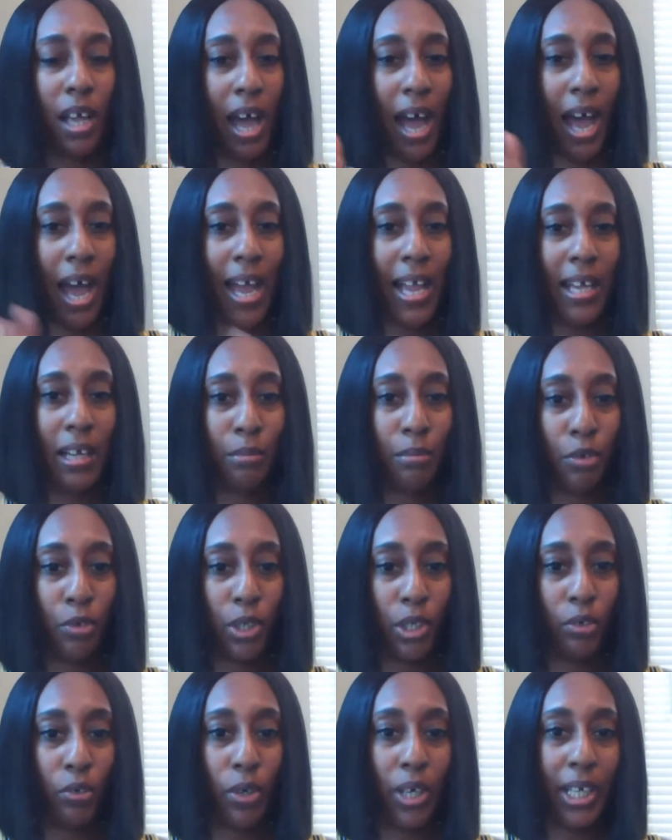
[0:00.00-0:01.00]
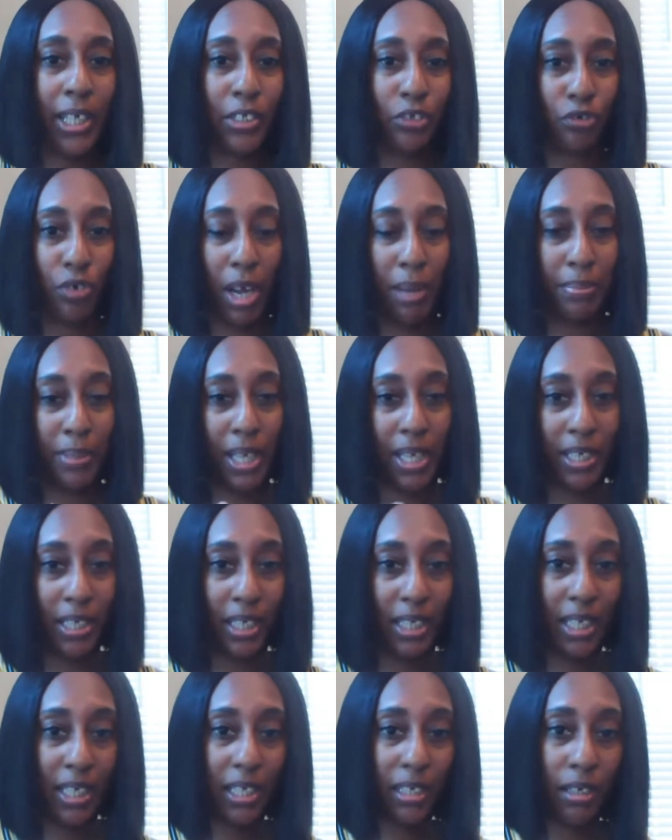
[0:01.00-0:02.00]
am going to go ahead and drop that
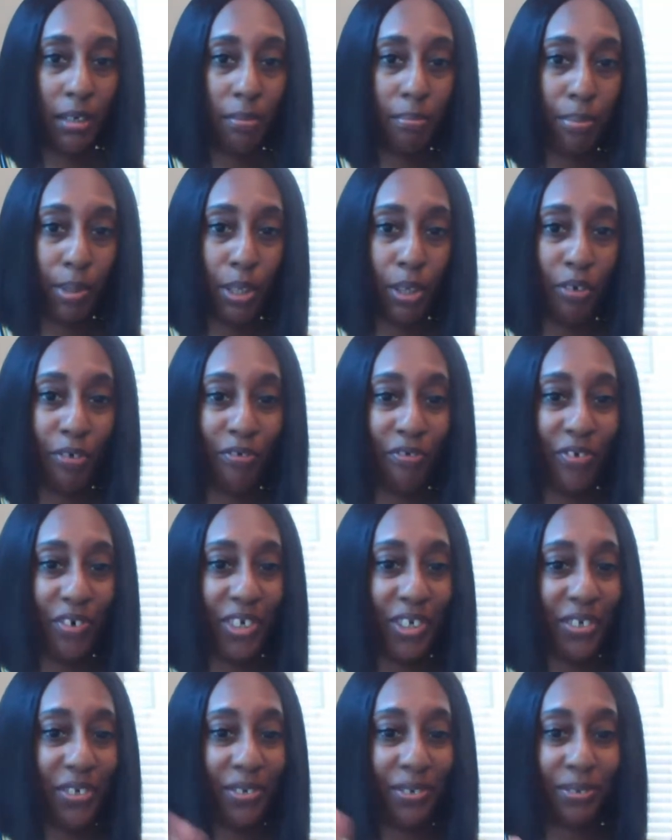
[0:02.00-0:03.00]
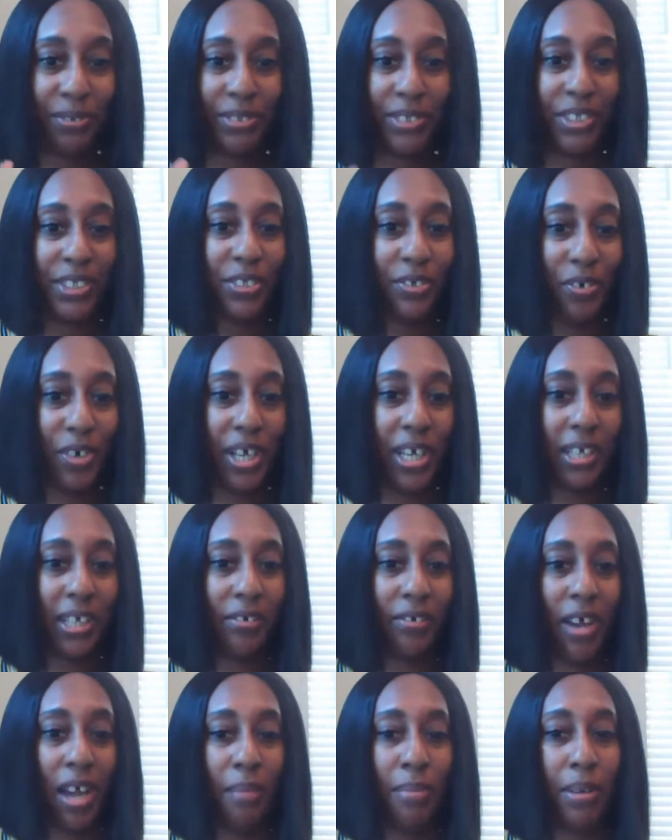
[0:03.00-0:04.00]
link below for you. Just go ahead
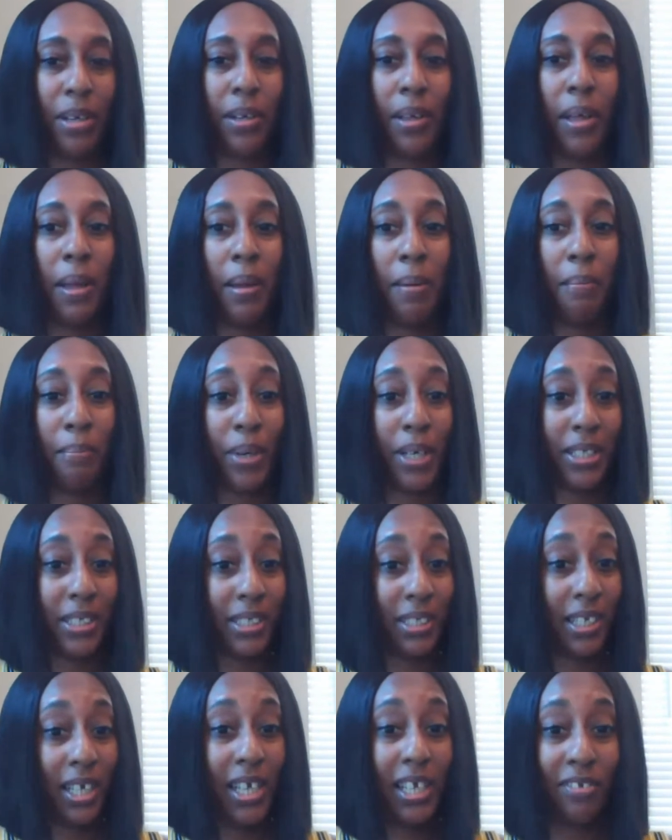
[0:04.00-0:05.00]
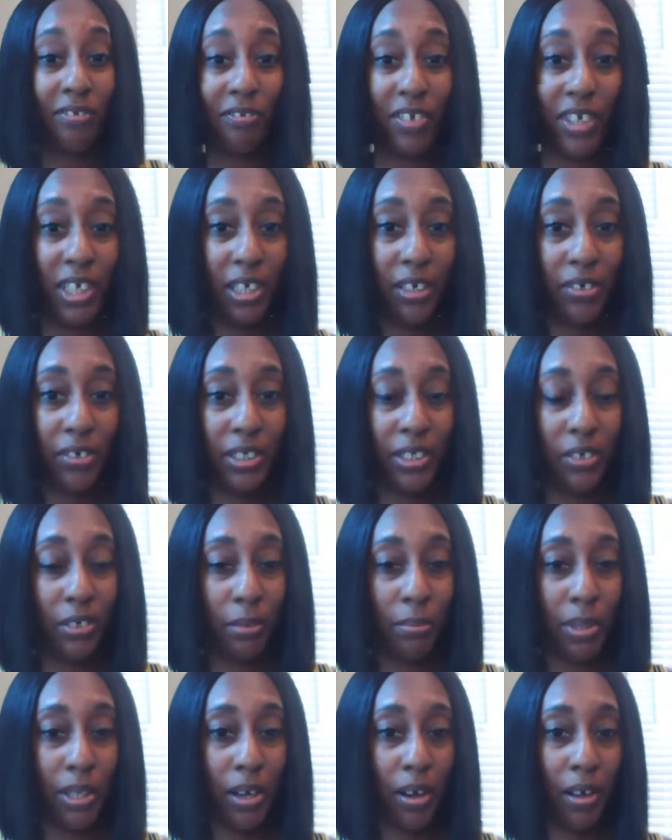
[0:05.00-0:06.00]
and grab it. But today's video is going
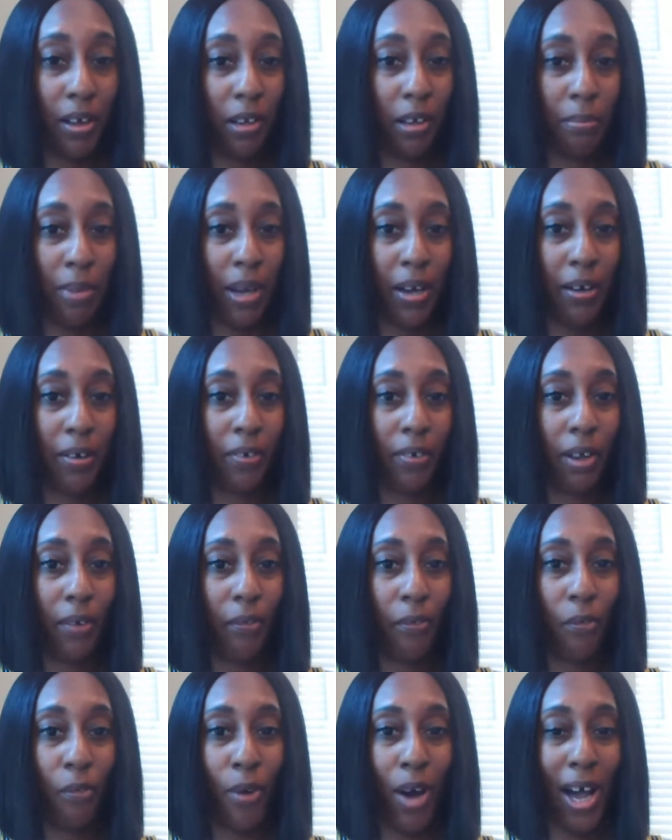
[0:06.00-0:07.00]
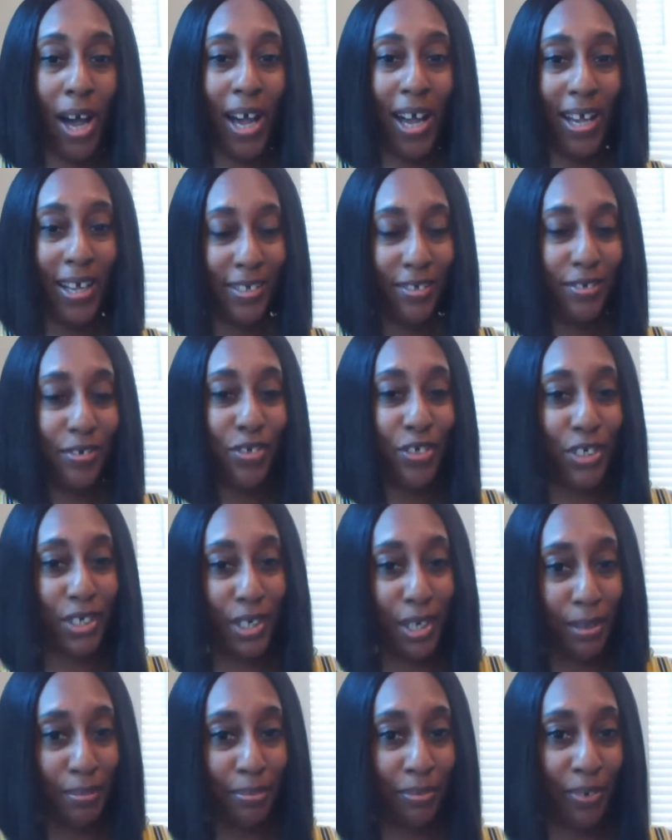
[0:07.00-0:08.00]
to be all about why you should
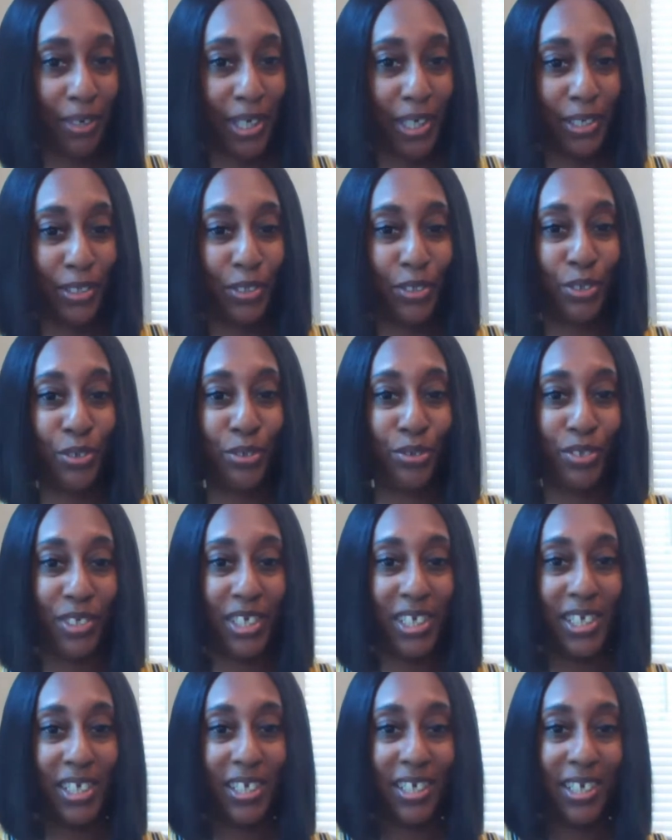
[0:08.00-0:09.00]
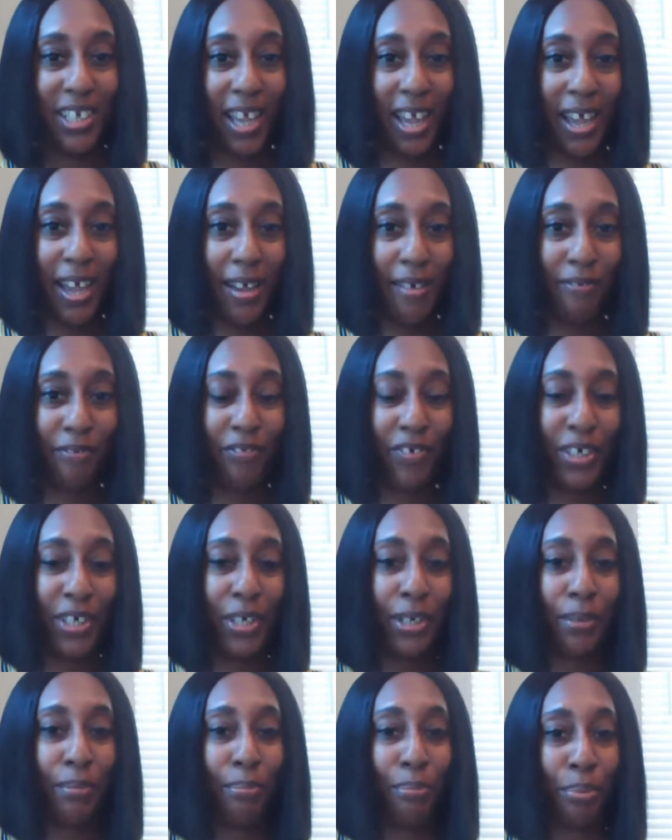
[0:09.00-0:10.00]
upgrade to the
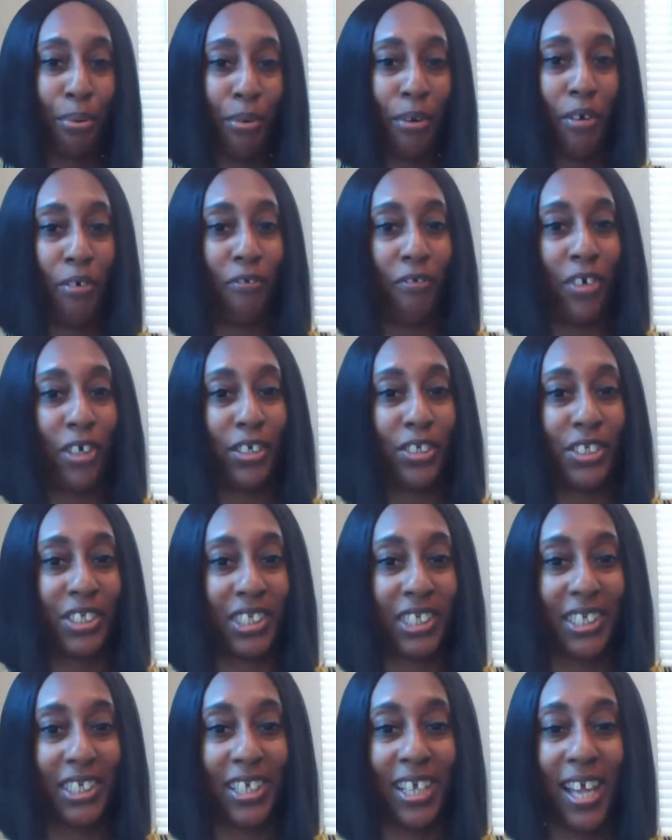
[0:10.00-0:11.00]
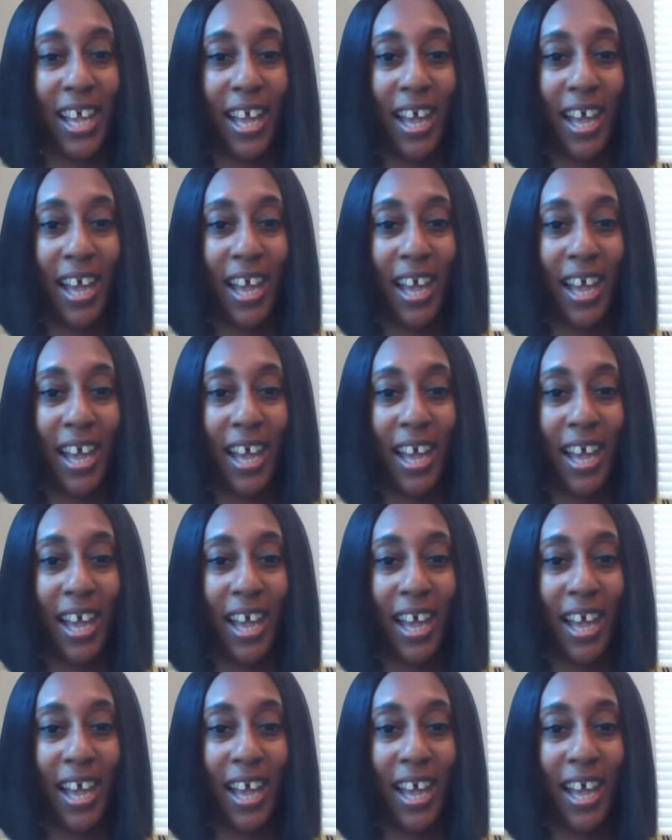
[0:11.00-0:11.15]
Canva Pro version.